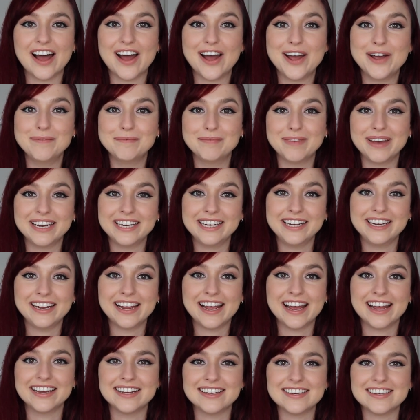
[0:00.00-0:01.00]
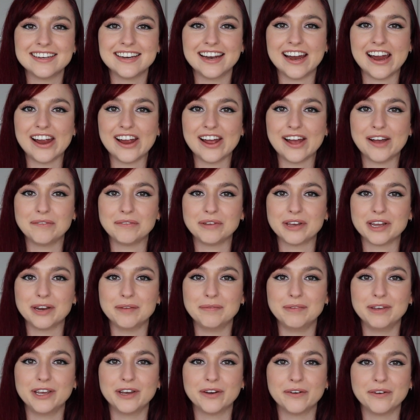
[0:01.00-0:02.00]
I'm Maddie and today I'm going
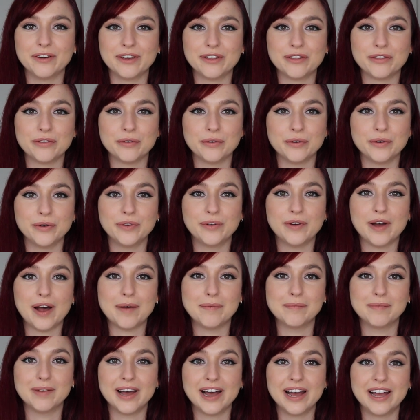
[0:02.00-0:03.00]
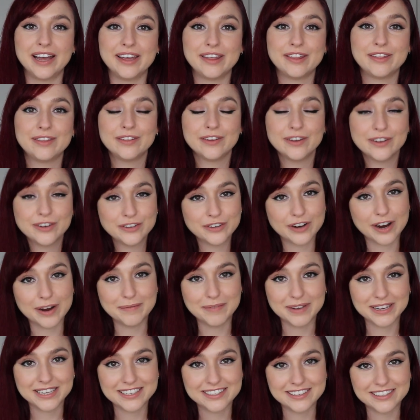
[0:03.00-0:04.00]
to be going through my third
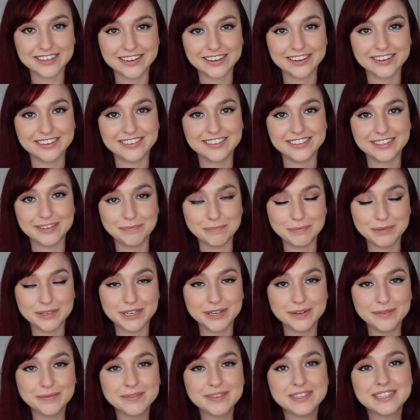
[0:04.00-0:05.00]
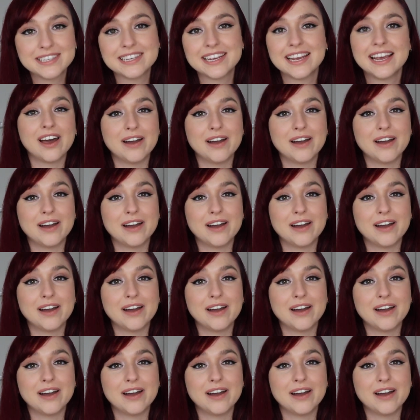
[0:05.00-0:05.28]
trimester symptoms.